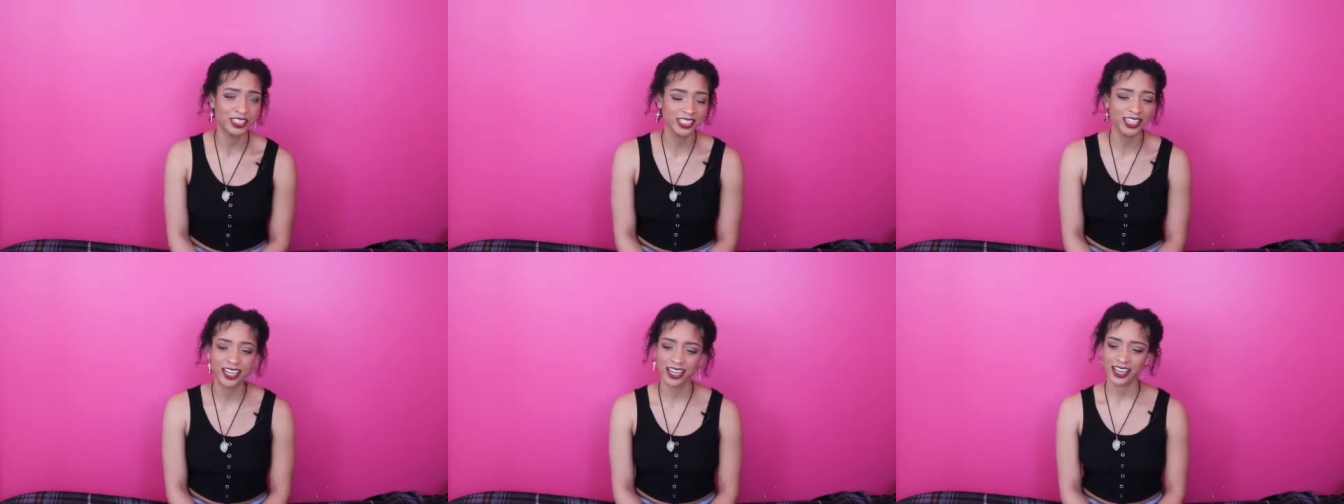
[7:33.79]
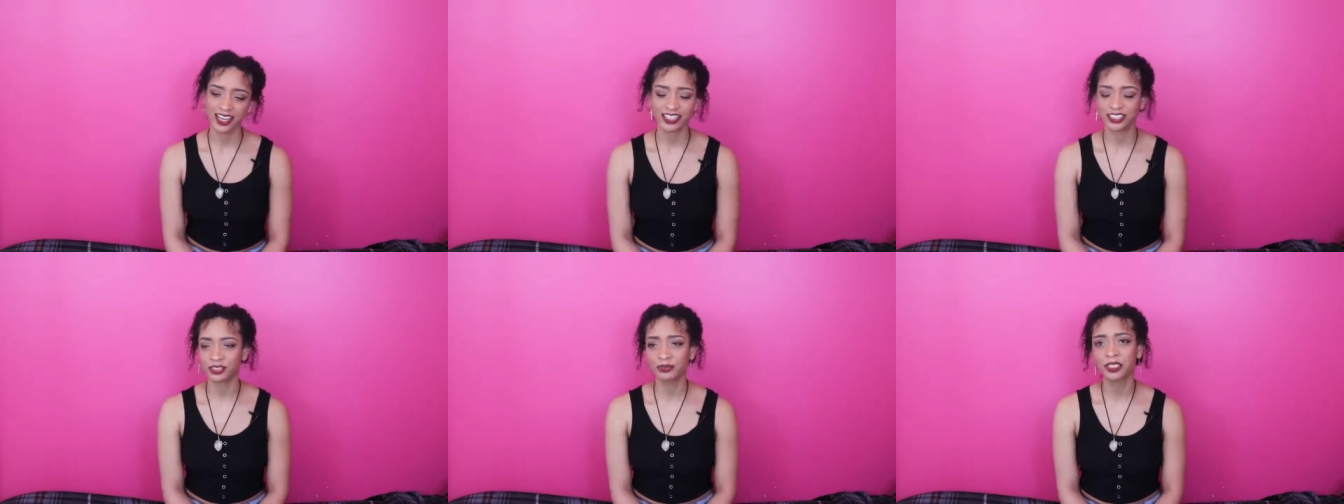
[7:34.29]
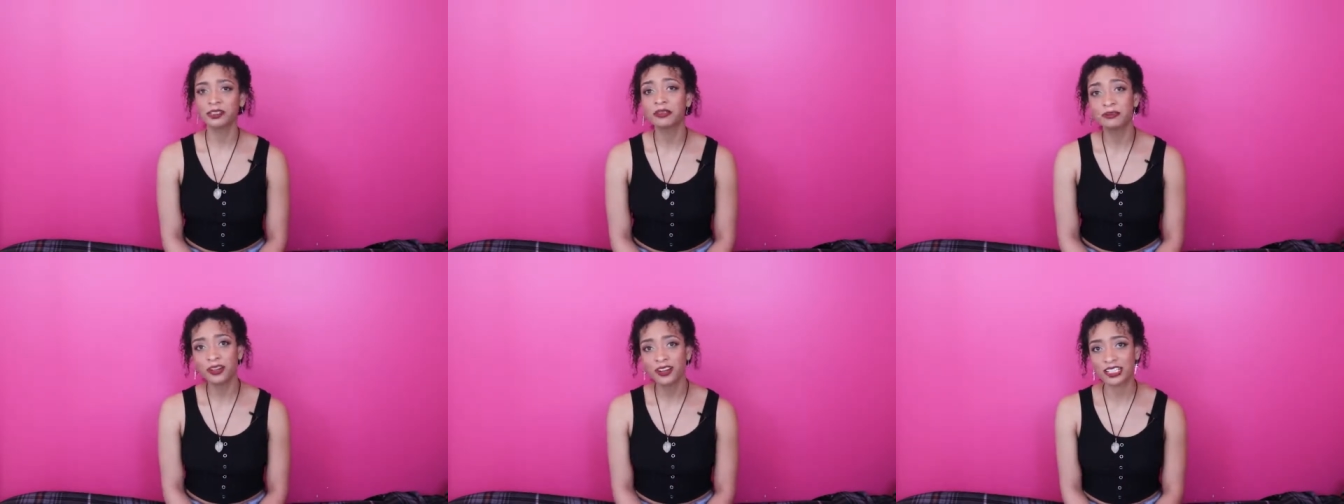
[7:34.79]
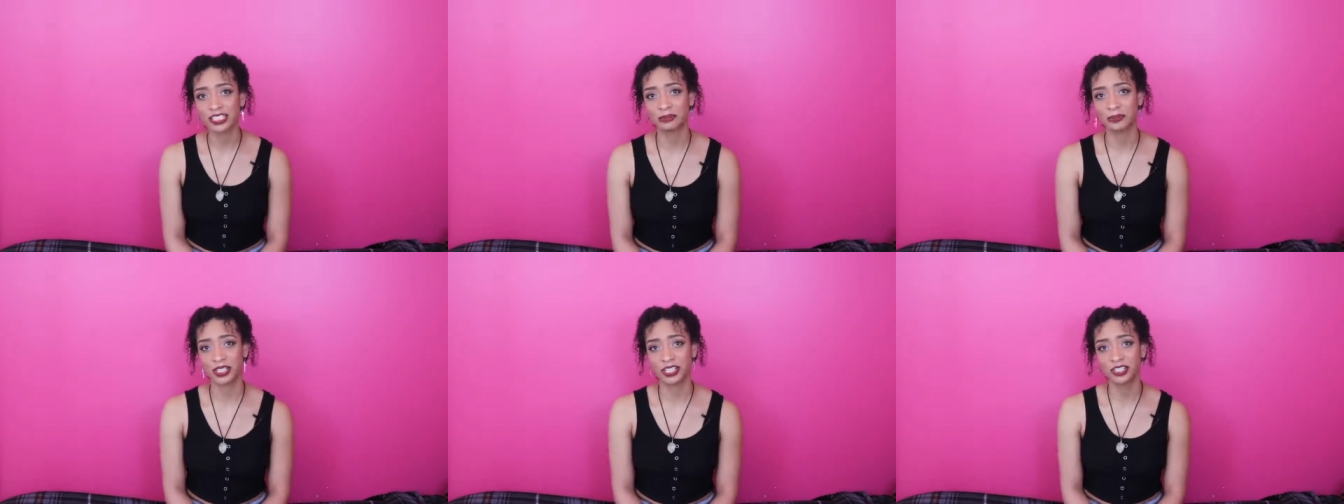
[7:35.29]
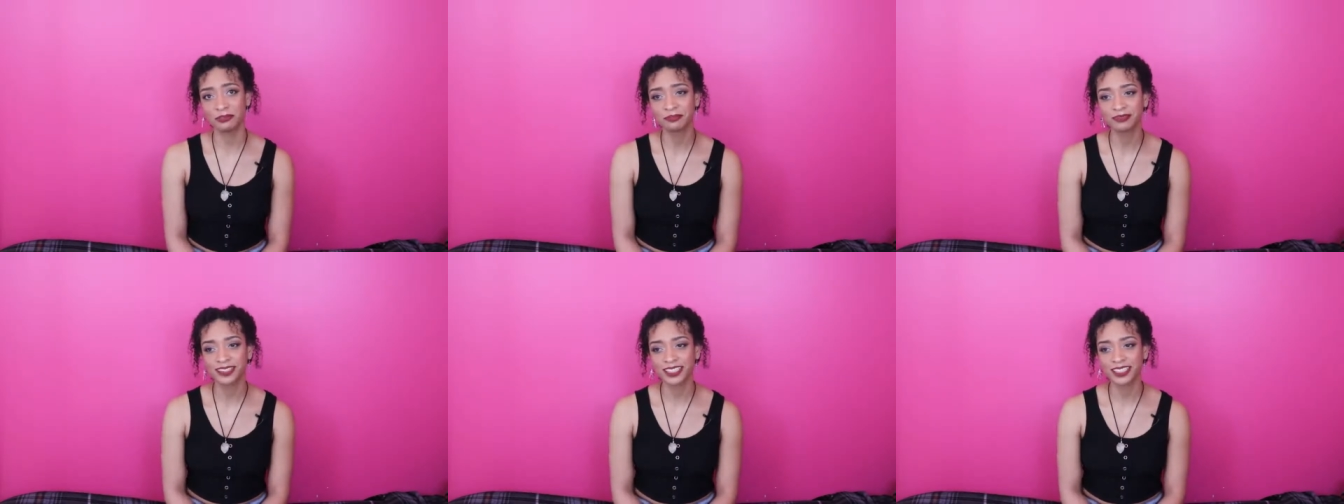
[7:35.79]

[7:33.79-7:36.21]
it and I just want them to prosper.